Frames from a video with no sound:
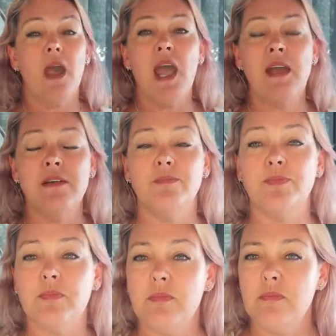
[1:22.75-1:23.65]
And
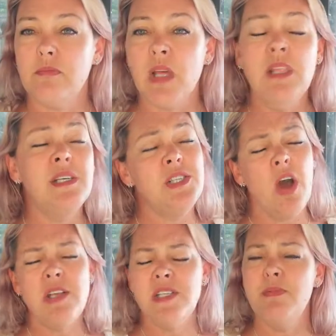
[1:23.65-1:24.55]
this
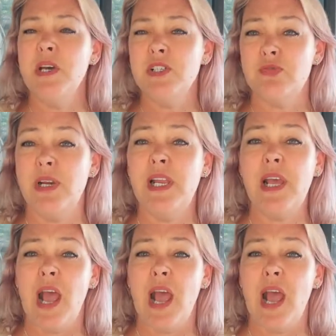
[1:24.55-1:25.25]
concept has really,